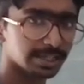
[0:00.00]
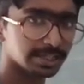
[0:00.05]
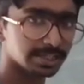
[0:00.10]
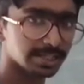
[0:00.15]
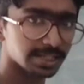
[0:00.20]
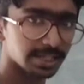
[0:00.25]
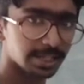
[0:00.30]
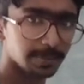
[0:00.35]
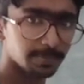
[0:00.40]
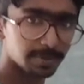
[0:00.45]
It is
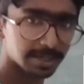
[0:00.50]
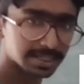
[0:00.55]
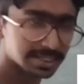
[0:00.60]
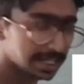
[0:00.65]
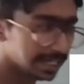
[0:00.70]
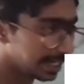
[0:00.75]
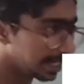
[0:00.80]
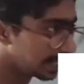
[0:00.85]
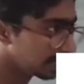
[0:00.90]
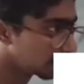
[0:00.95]

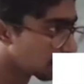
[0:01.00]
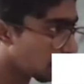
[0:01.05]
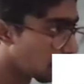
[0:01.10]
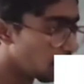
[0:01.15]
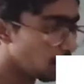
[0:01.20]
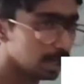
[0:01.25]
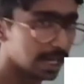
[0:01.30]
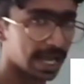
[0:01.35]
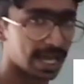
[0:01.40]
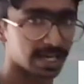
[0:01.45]
representing the
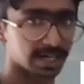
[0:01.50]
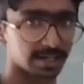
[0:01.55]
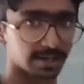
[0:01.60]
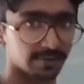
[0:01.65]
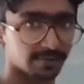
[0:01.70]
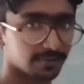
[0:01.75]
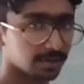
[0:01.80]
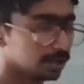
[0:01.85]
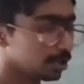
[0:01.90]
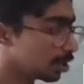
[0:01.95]
whole
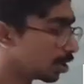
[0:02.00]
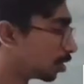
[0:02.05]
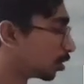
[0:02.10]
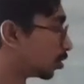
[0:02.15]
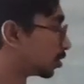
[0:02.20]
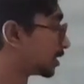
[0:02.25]
aircraft.